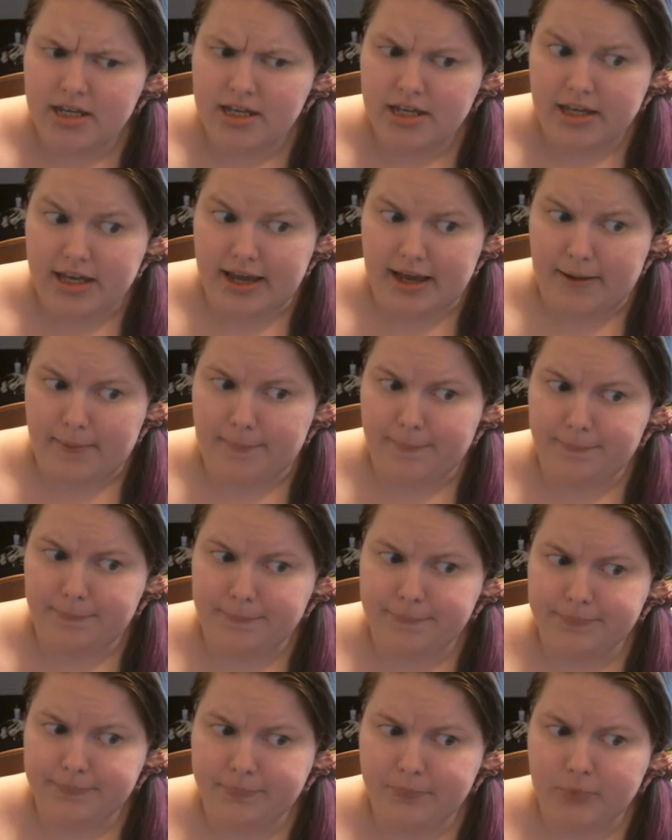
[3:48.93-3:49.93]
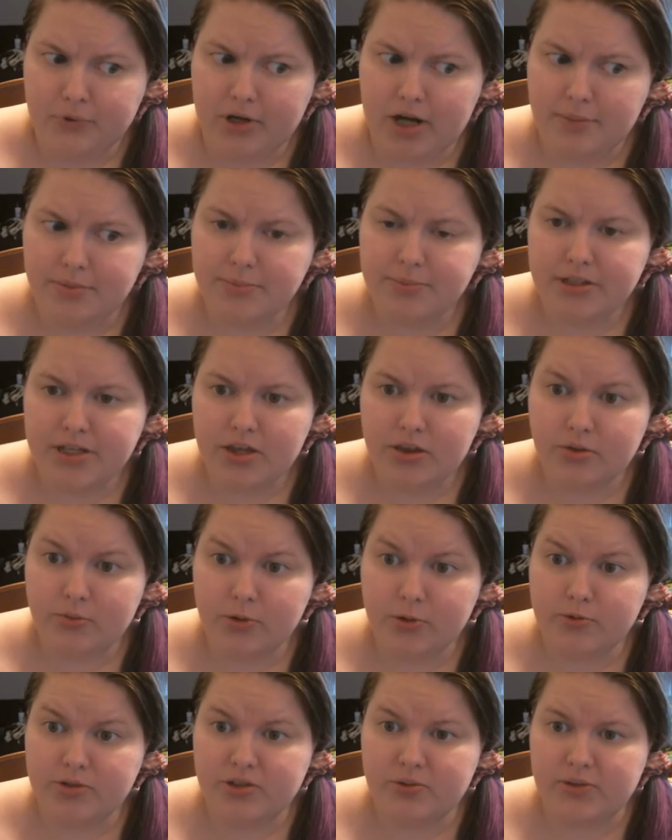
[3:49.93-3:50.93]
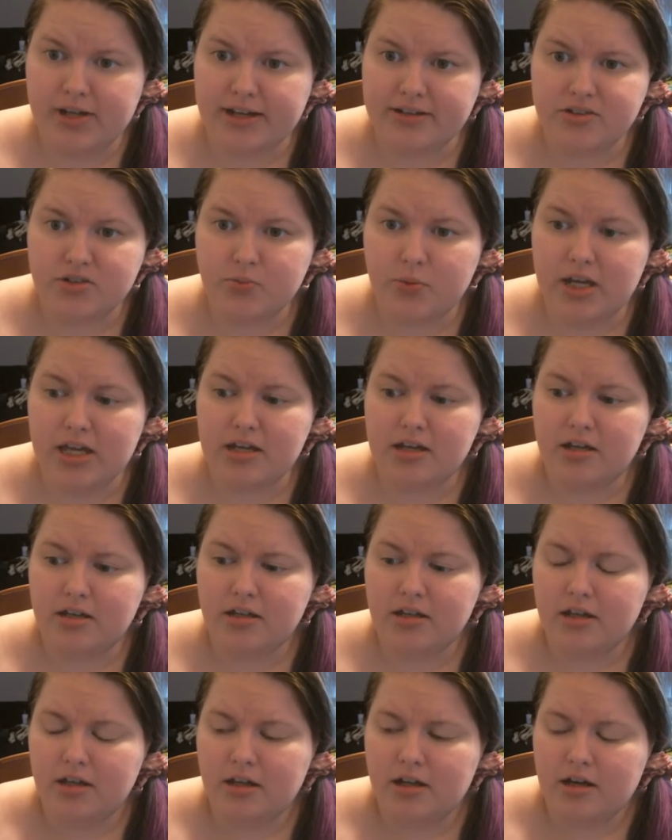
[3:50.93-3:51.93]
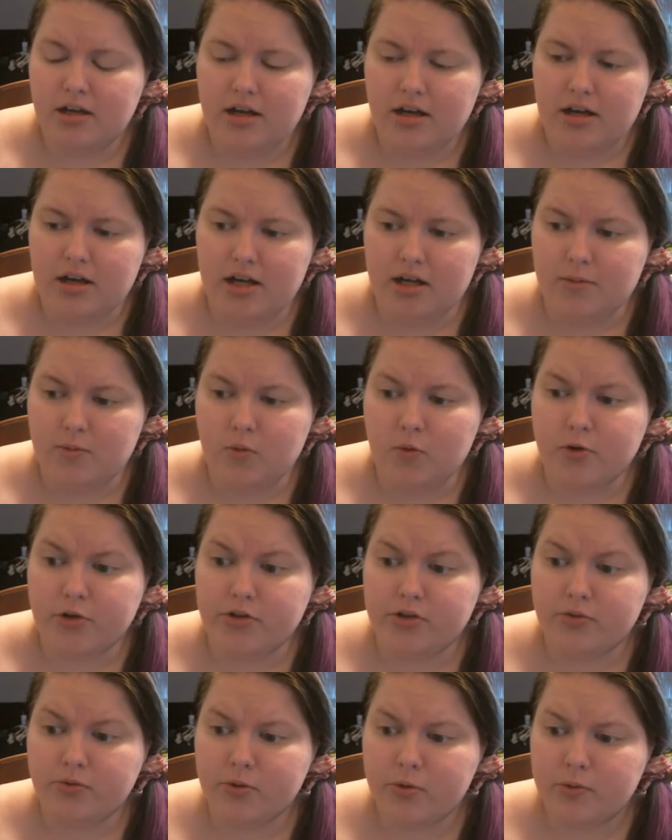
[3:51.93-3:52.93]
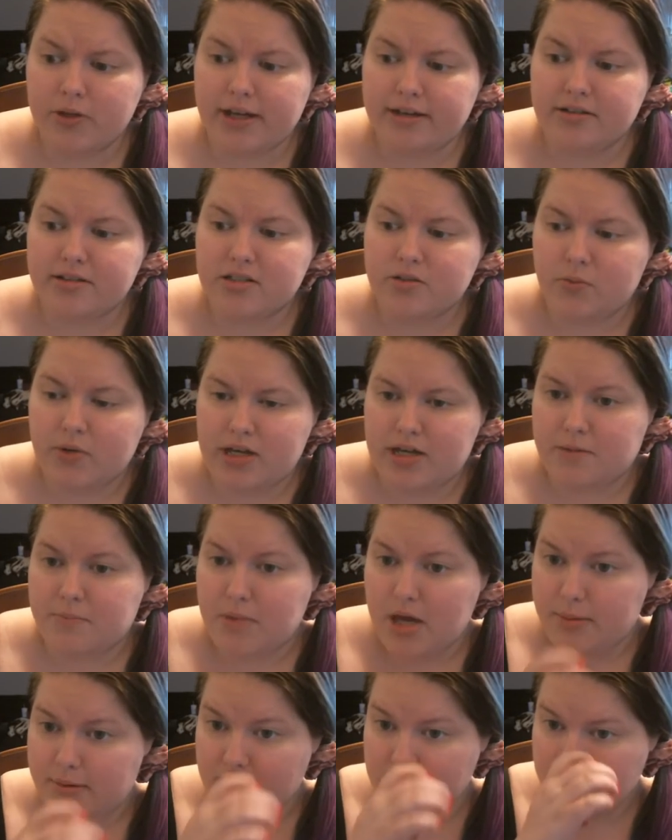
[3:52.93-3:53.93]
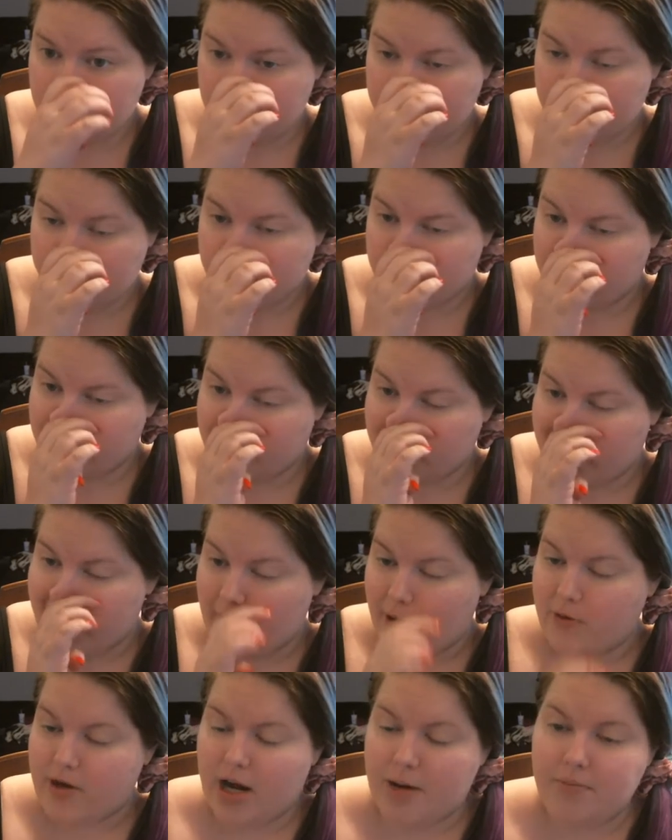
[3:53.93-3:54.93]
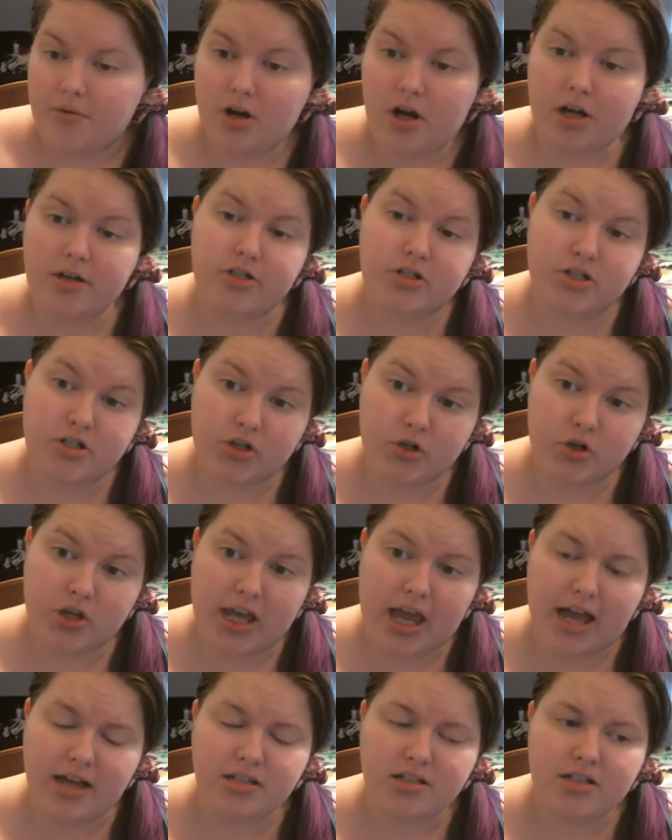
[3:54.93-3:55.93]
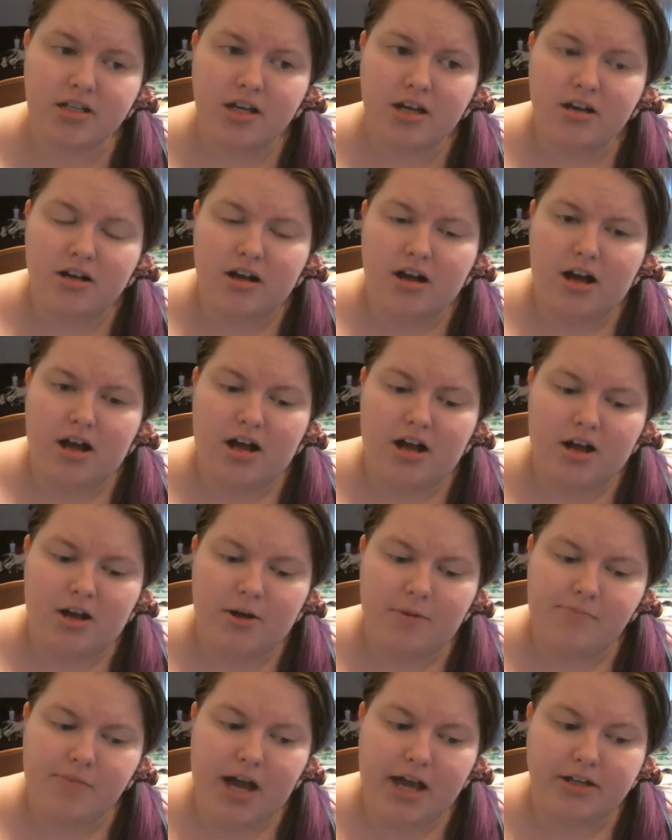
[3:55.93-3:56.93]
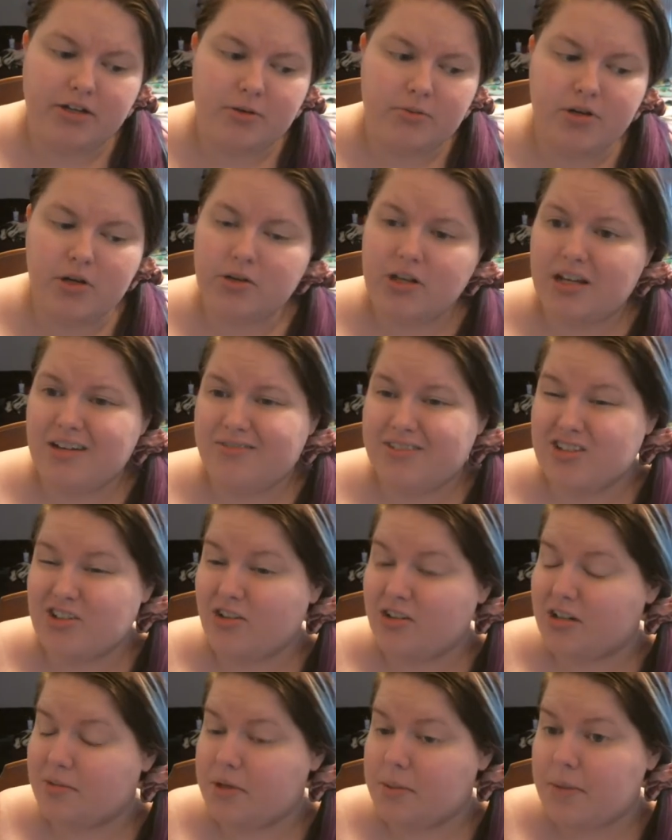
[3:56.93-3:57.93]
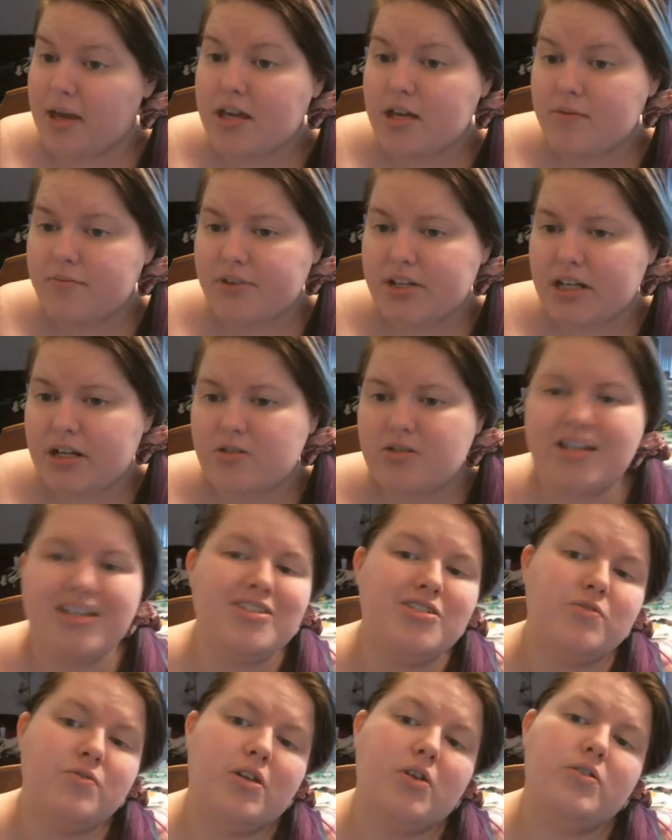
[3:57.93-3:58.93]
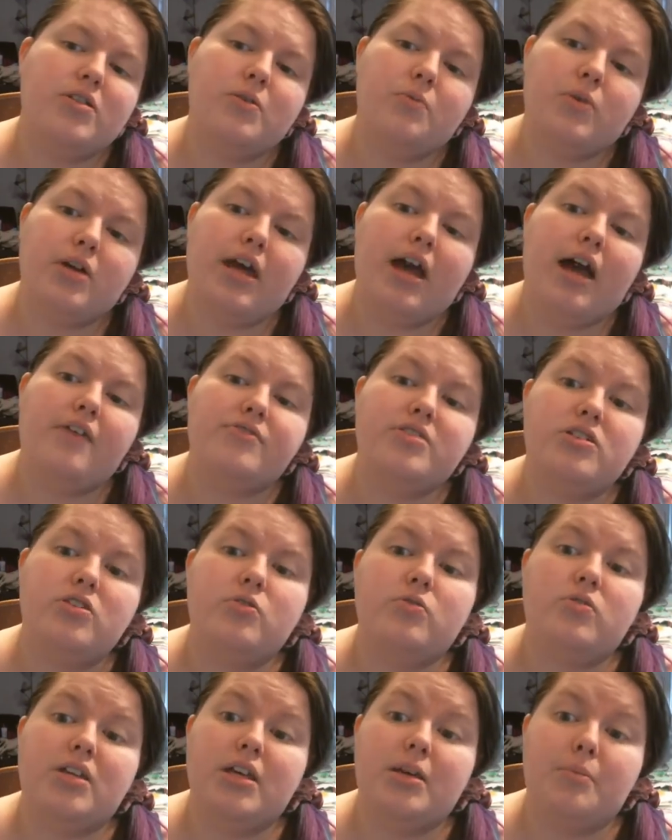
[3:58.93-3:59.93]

Yeah, probably through to next week, or through next week, maybe a little bit further out. I'm not sure yet. I don't know yet if it's all going to be makeup videos. I do know that we have to do the